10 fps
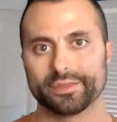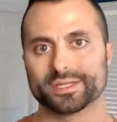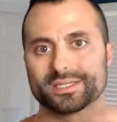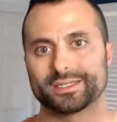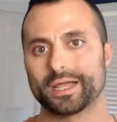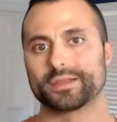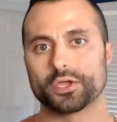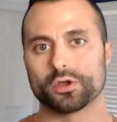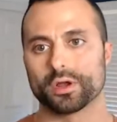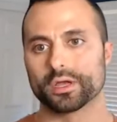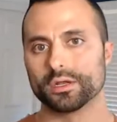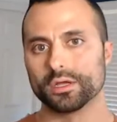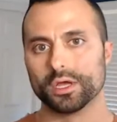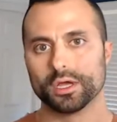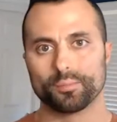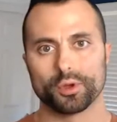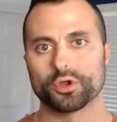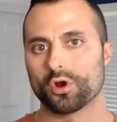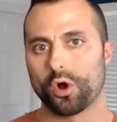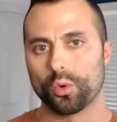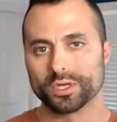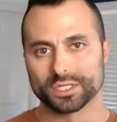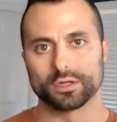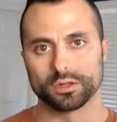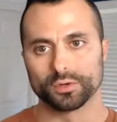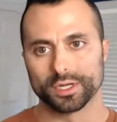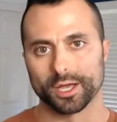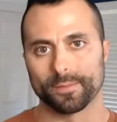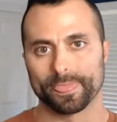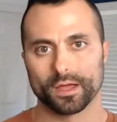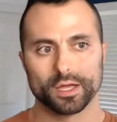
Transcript: the state that you're in, but you're always including it.